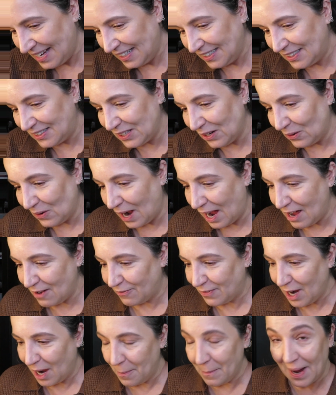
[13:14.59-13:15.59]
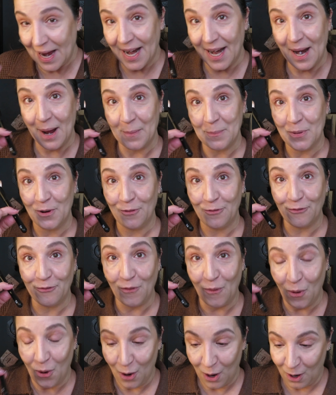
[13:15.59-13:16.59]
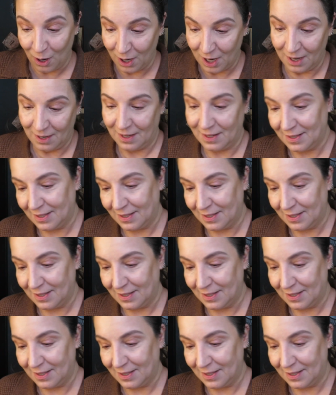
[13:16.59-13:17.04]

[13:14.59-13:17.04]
So I've got my number 4